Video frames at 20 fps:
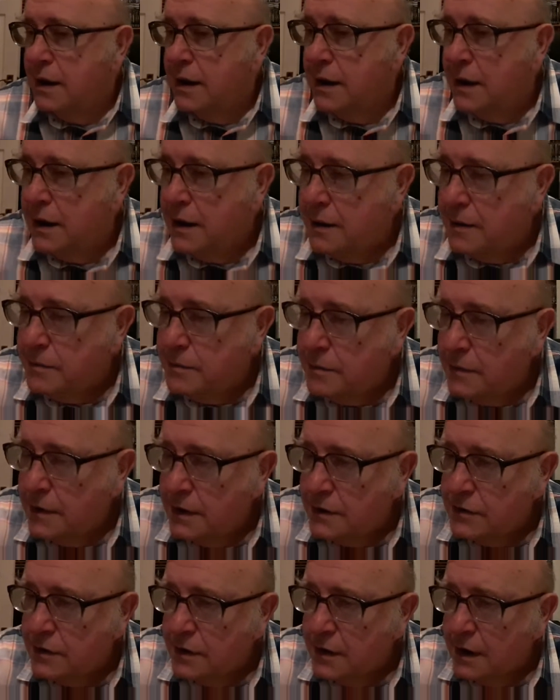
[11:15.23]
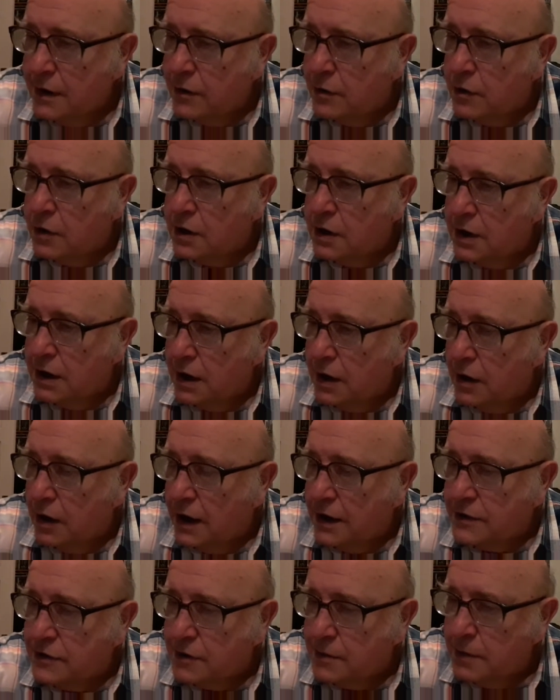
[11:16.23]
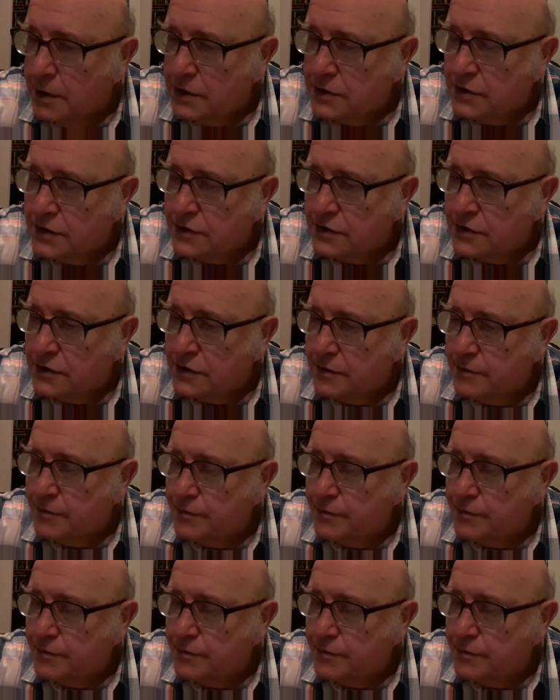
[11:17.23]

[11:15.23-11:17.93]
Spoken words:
Here's another odd little item I just